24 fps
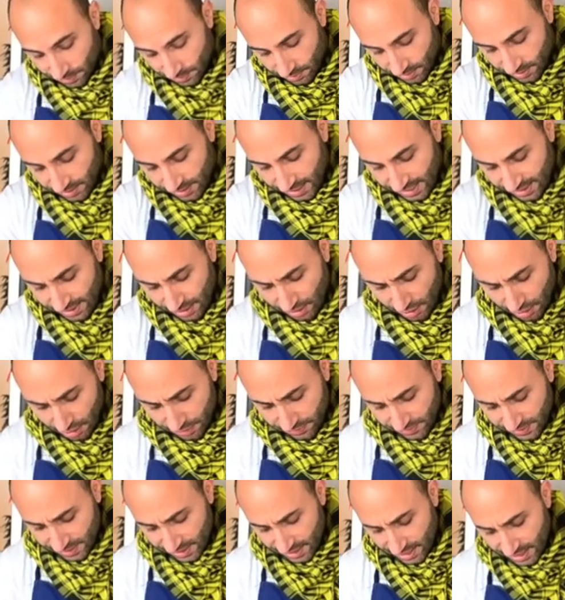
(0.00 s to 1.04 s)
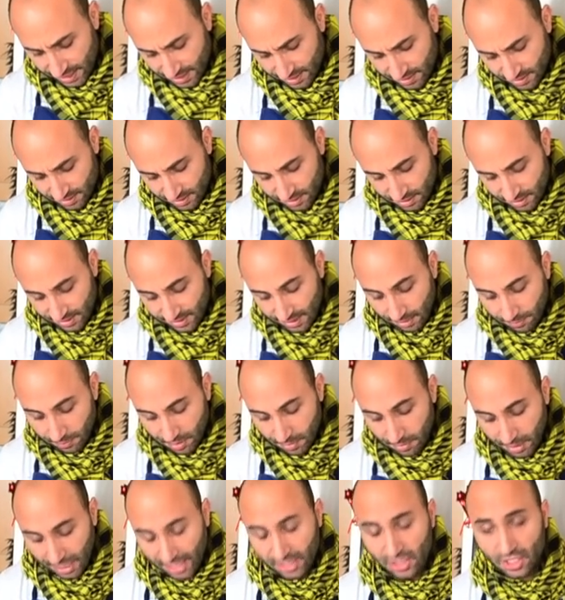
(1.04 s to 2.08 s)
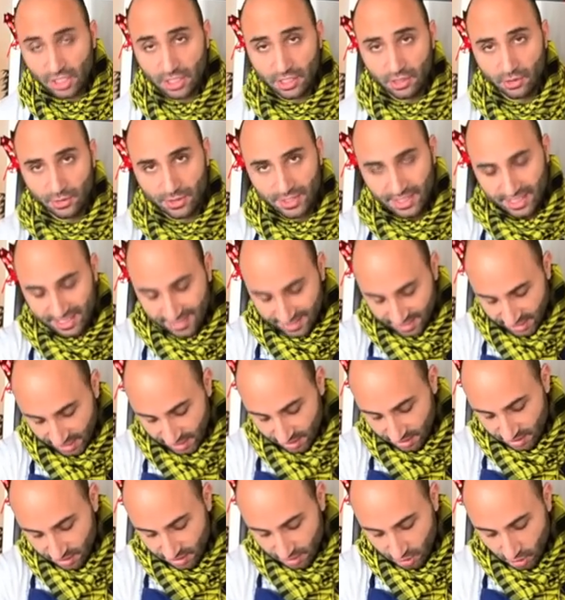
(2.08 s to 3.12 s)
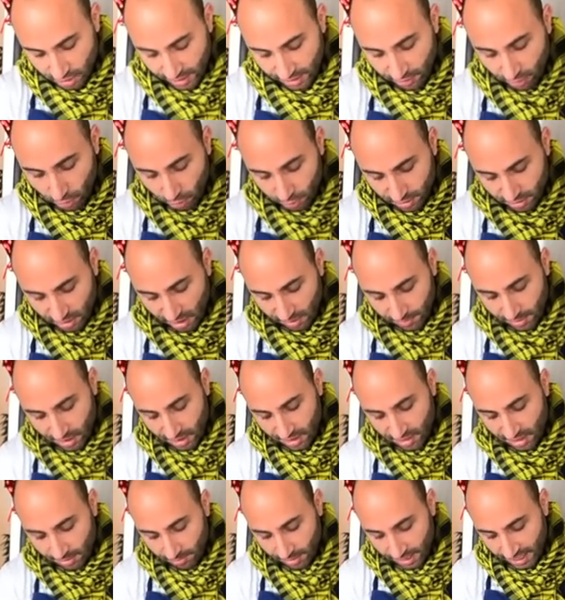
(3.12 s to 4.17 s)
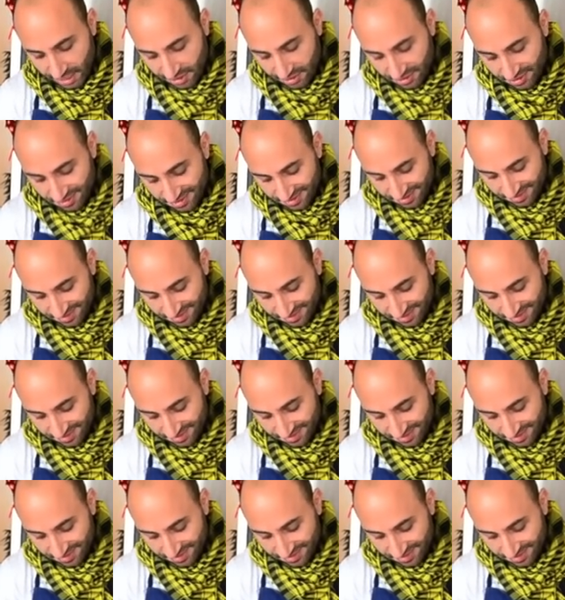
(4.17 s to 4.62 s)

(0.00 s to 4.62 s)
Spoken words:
It has a lot of seeds. Some people actually use these seeds. You can roast them and eat them later.